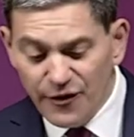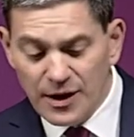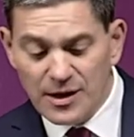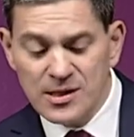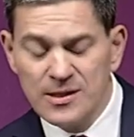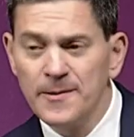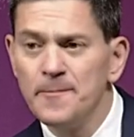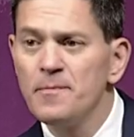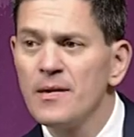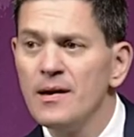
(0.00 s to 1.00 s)
First,
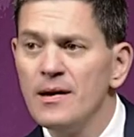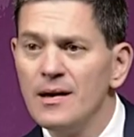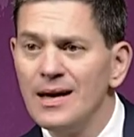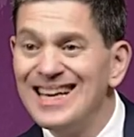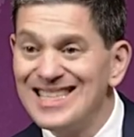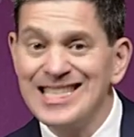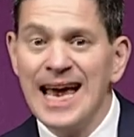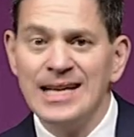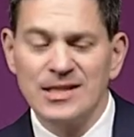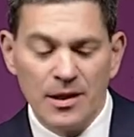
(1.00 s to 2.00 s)
it
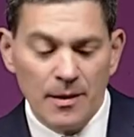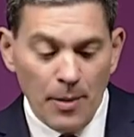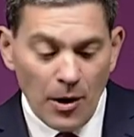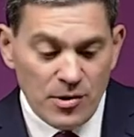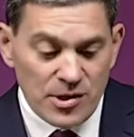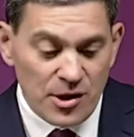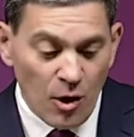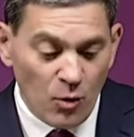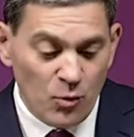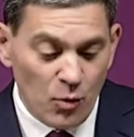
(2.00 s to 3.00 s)
says that the post
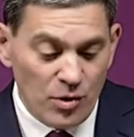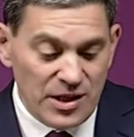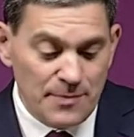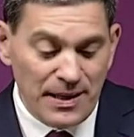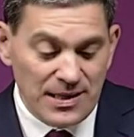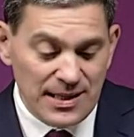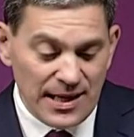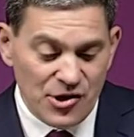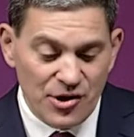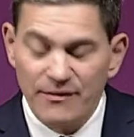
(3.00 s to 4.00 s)
Cold War
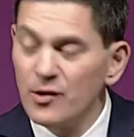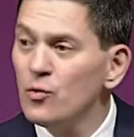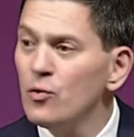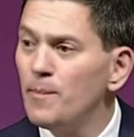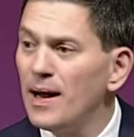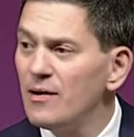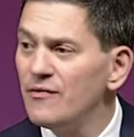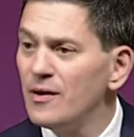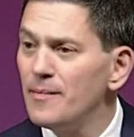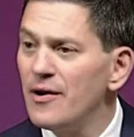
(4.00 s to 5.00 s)
dispensation of an all
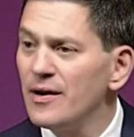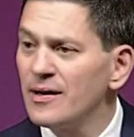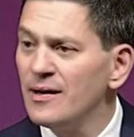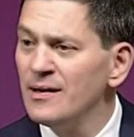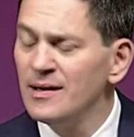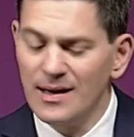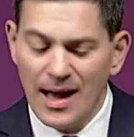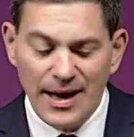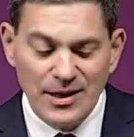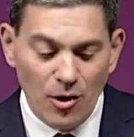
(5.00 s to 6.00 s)
powerful America
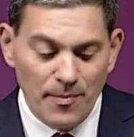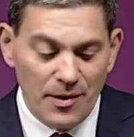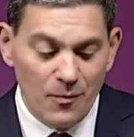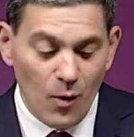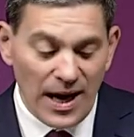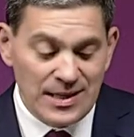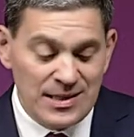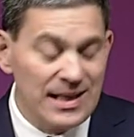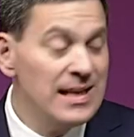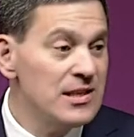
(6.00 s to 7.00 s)
and a dominant
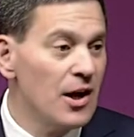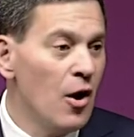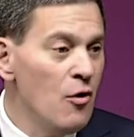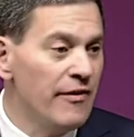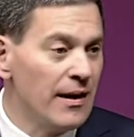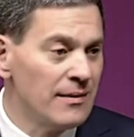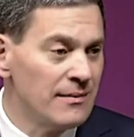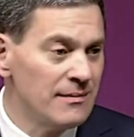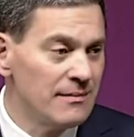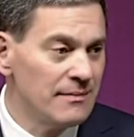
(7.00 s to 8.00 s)
West is over.
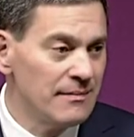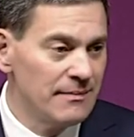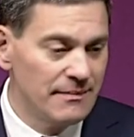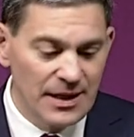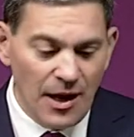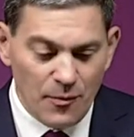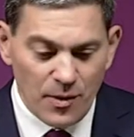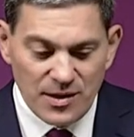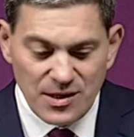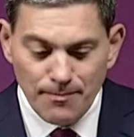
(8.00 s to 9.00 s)
In other
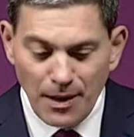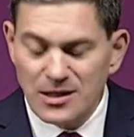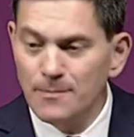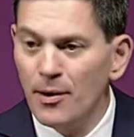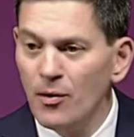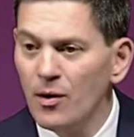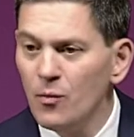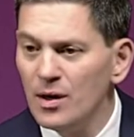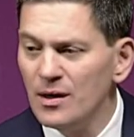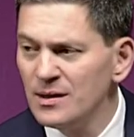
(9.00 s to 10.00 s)
words, the
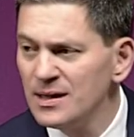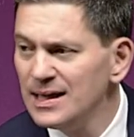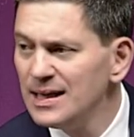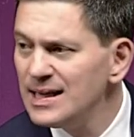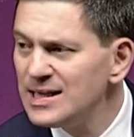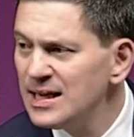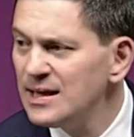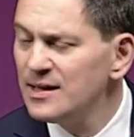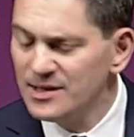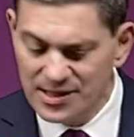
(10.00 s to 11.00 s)
multipolar world is
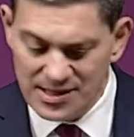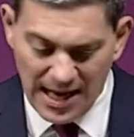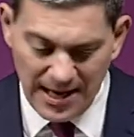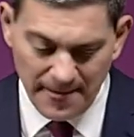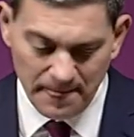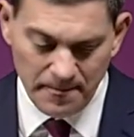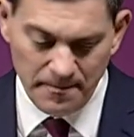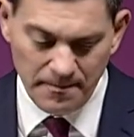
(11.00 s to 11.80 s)
here to stay.